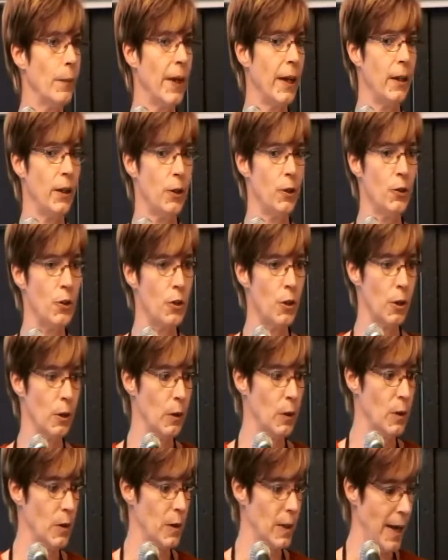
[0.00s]
They used
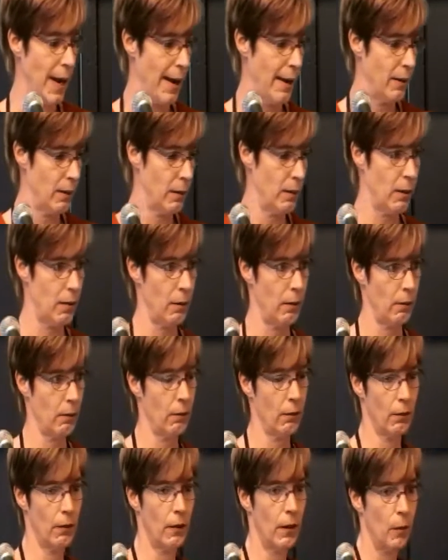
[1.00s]
to stand,
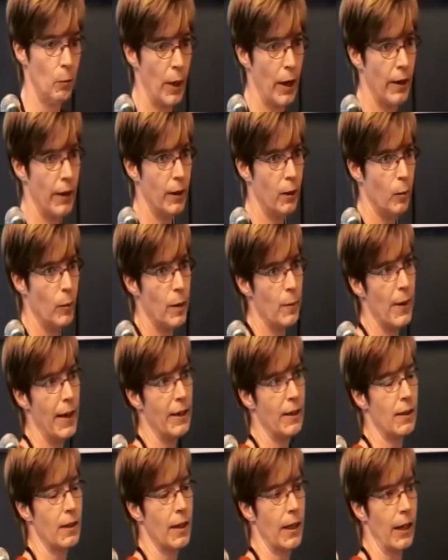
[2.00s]
Mary will be
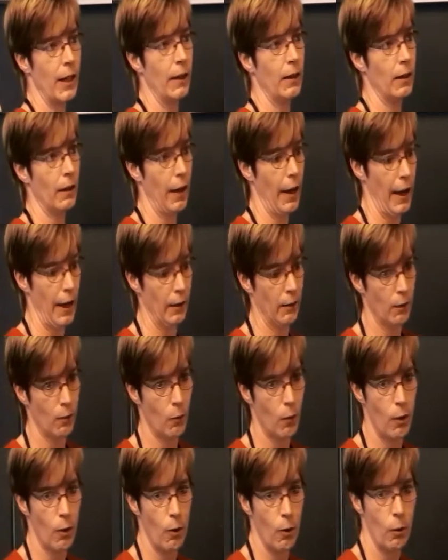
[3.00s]
my skid, and
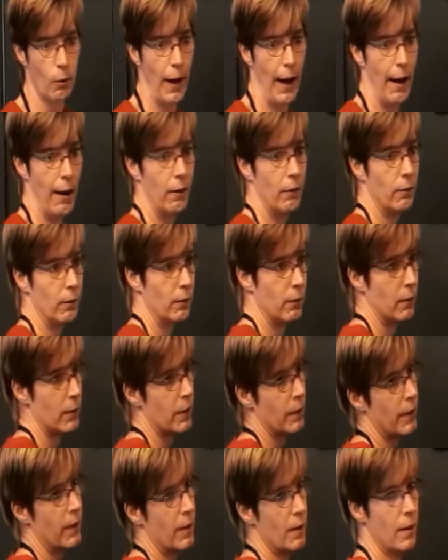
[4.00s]
go around
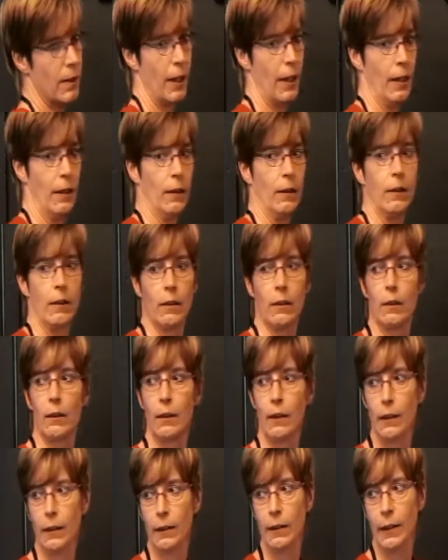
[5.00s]
the skid
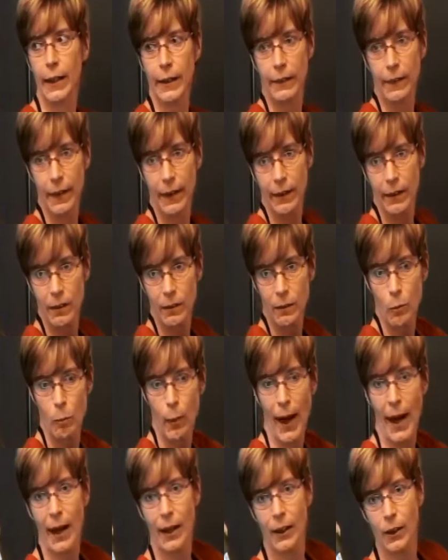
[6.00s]
like this
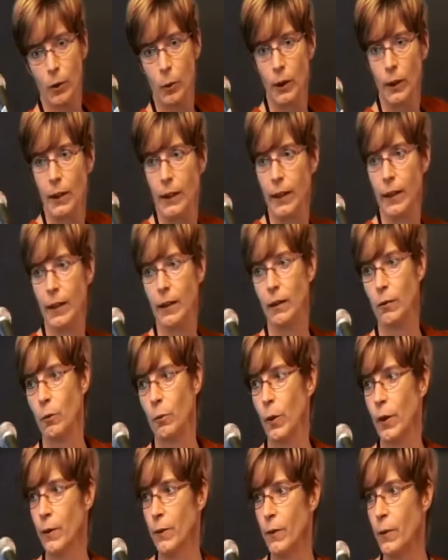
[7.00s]
manually
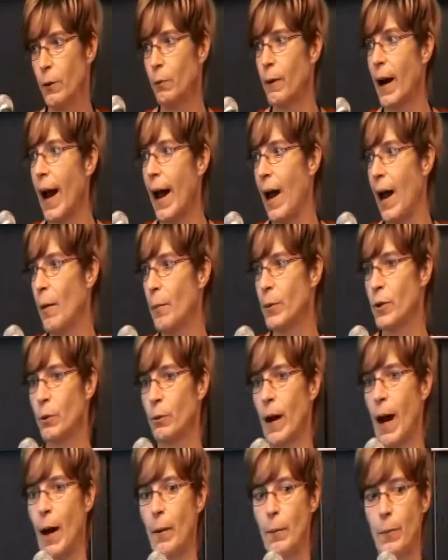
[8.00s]
with the wrap
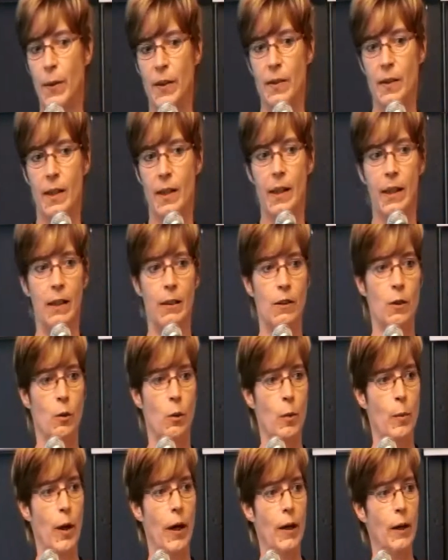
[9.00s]
to wrap the skid.
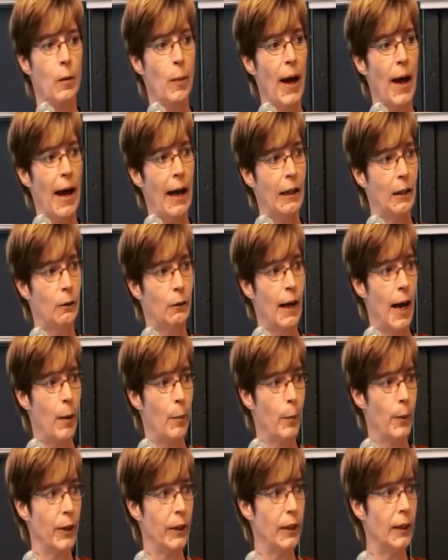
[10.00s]
So we bought the pallet
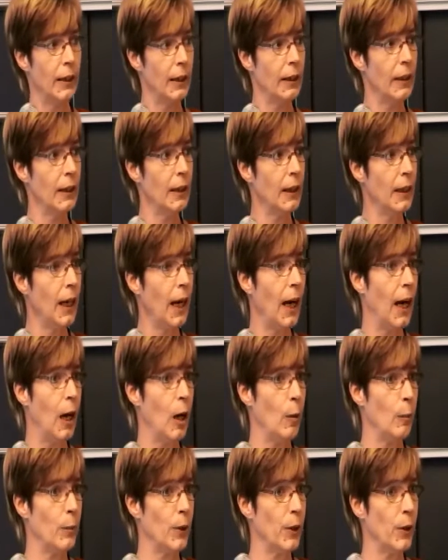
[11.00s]
wrapper.
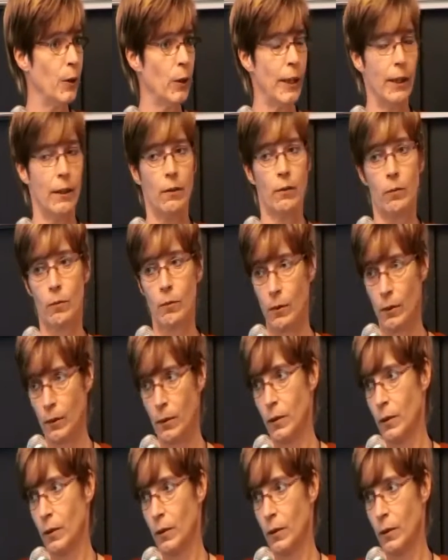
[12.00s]
You can